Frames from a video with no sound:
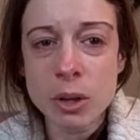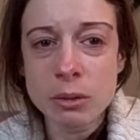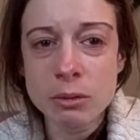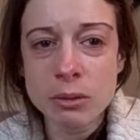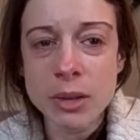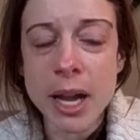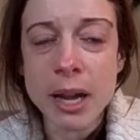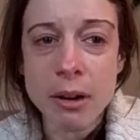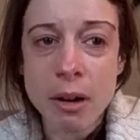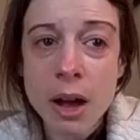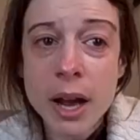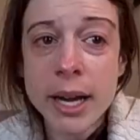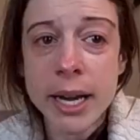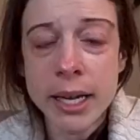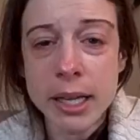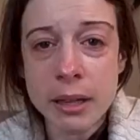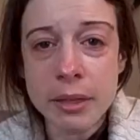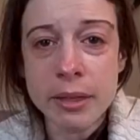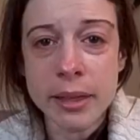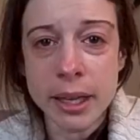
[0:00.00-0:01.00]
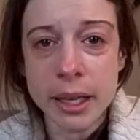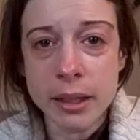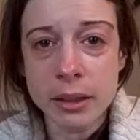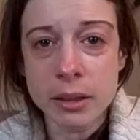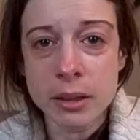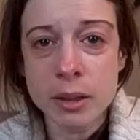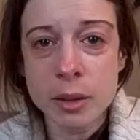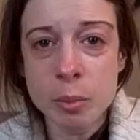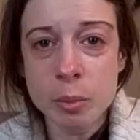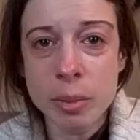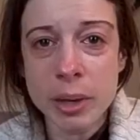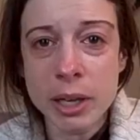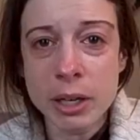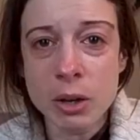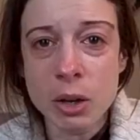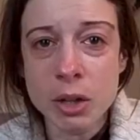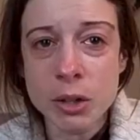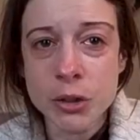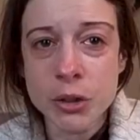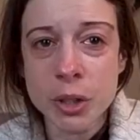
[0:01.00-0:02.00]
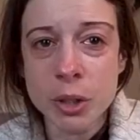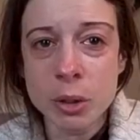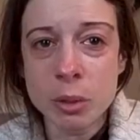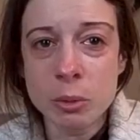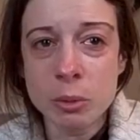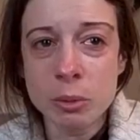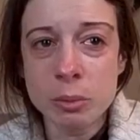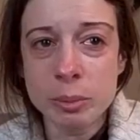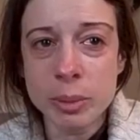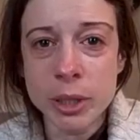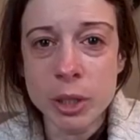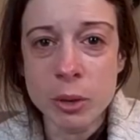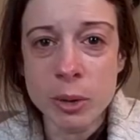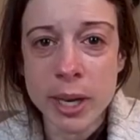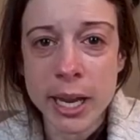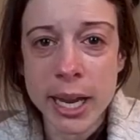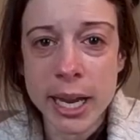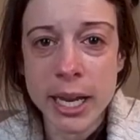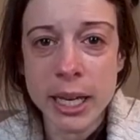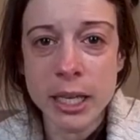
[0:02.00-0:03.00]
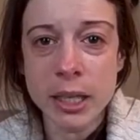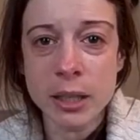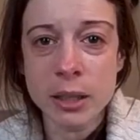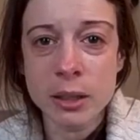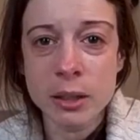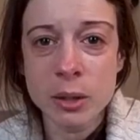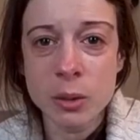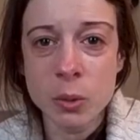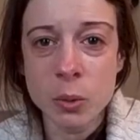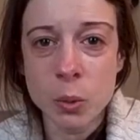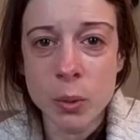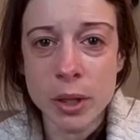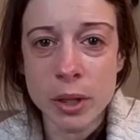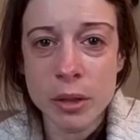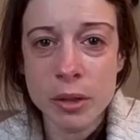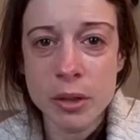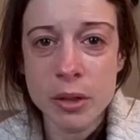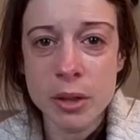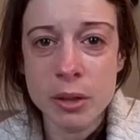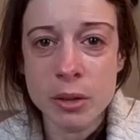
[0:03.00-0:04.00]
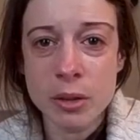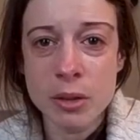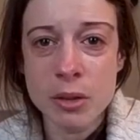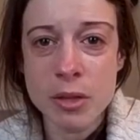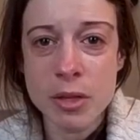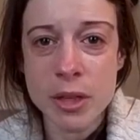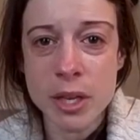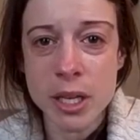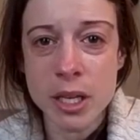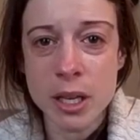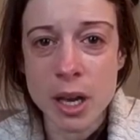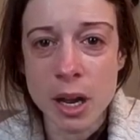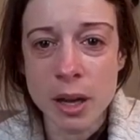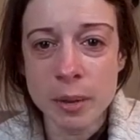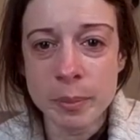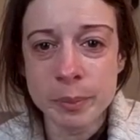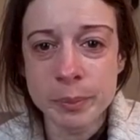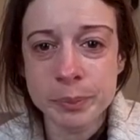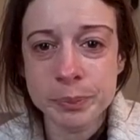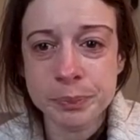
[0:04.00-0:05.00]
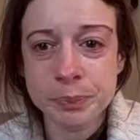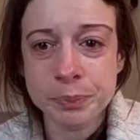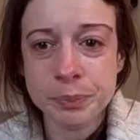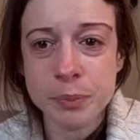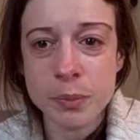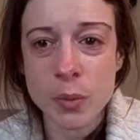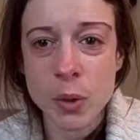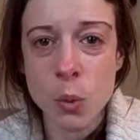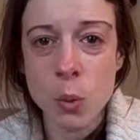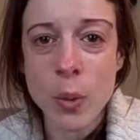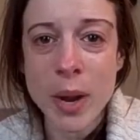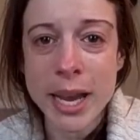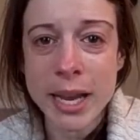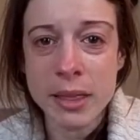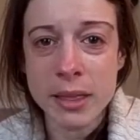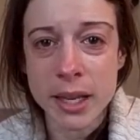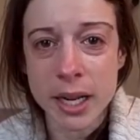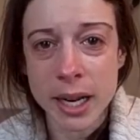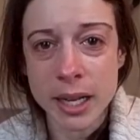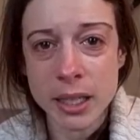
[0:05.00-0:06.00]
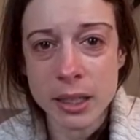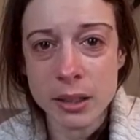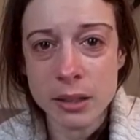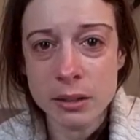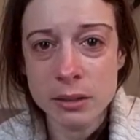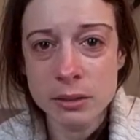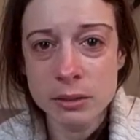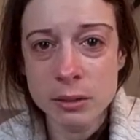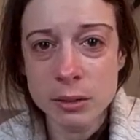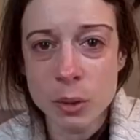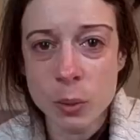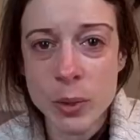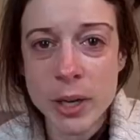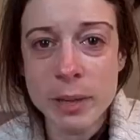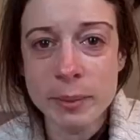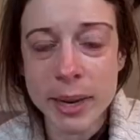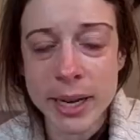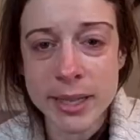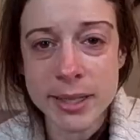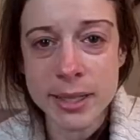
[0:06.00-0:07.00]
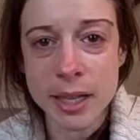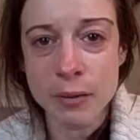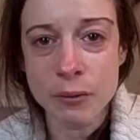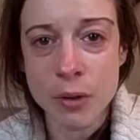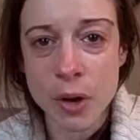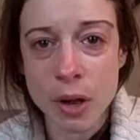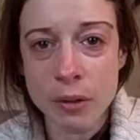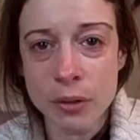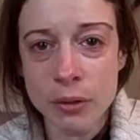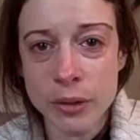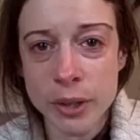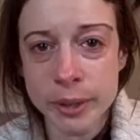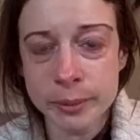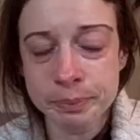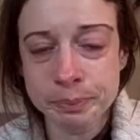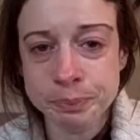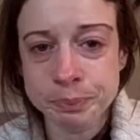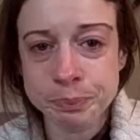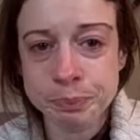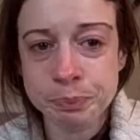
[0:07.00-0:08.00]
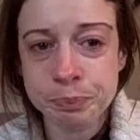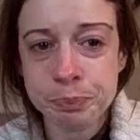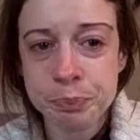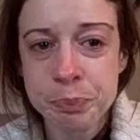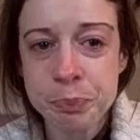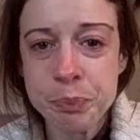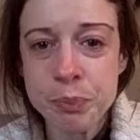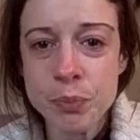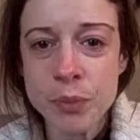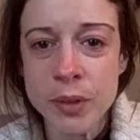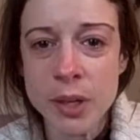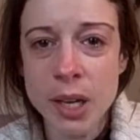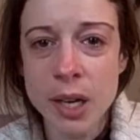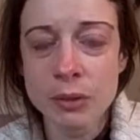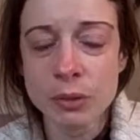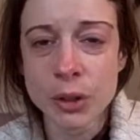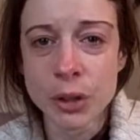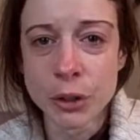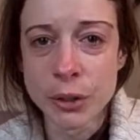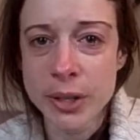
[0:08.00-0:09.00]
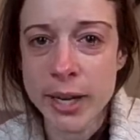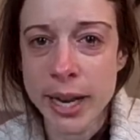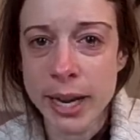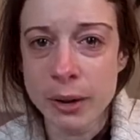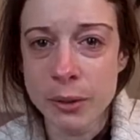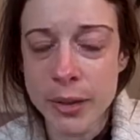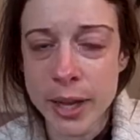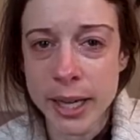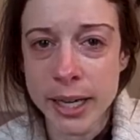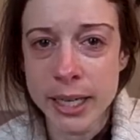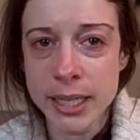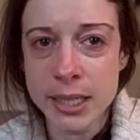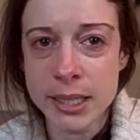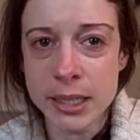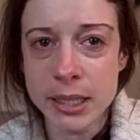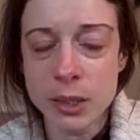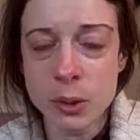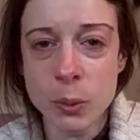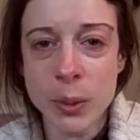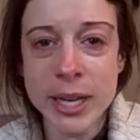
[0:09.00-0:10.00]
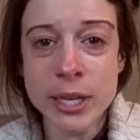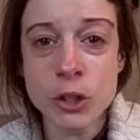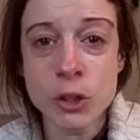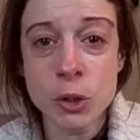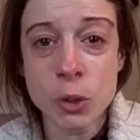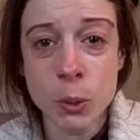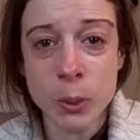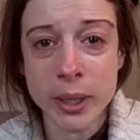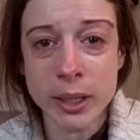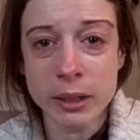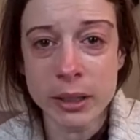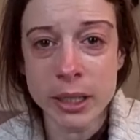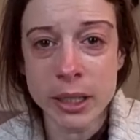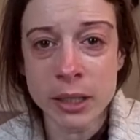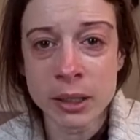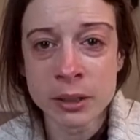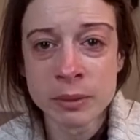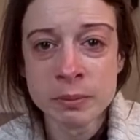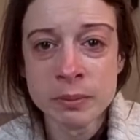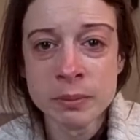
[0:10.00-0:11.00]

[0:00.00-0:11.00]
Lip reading: on anything, but also be okay with the way that I weaned myself off of it. I've learned now that I did it way too quickly.